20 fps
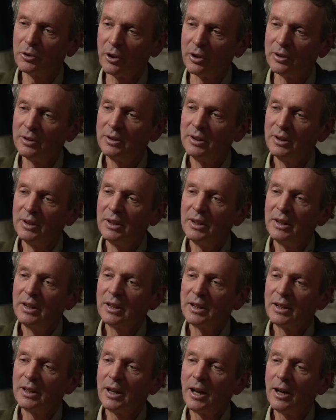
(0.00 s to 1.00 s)
So
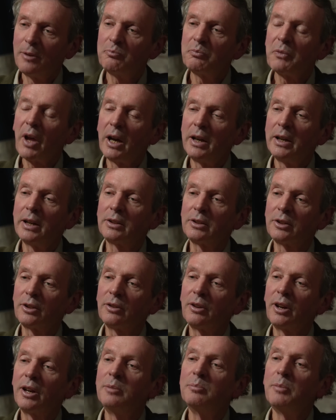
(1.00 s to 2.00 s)
I had
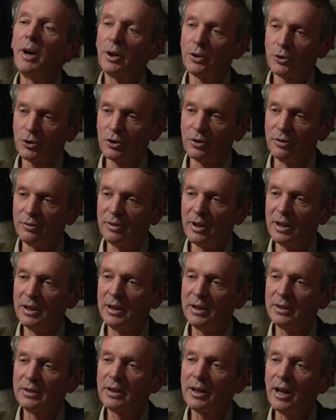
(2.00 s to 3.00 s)
an immersion,
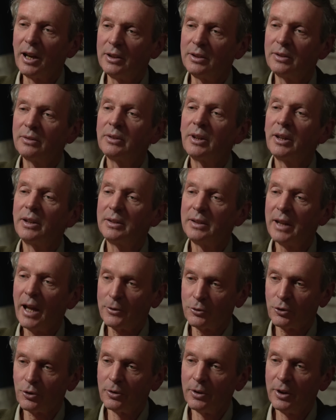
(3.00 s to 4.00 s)
really, in the kind of
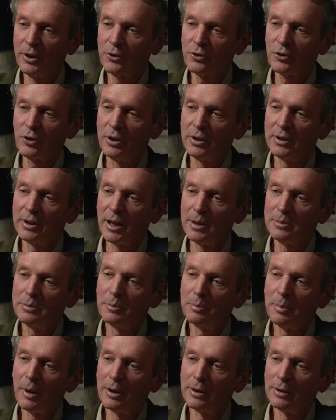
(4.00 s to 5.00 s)
natural history type
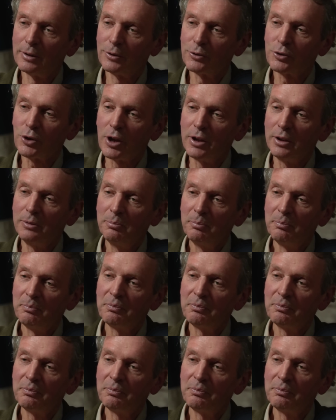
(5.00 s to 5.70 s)
of biology.